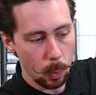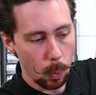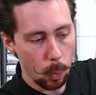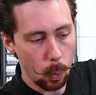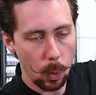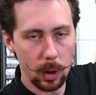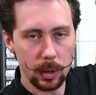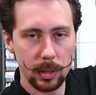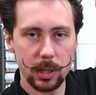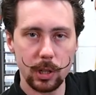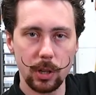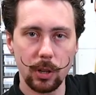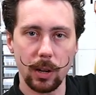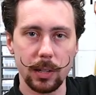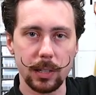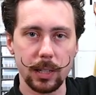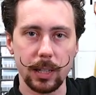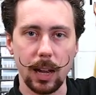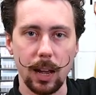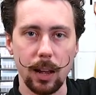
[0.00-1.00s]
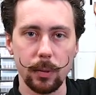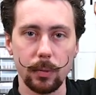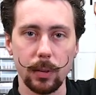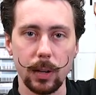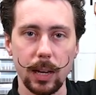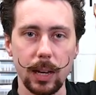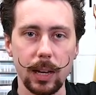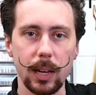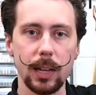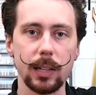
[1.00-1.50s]
one issue I did have
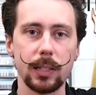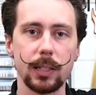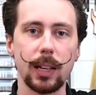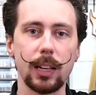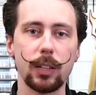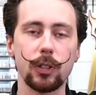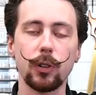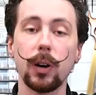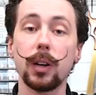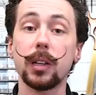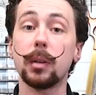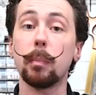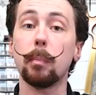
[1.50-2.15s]
is that trying to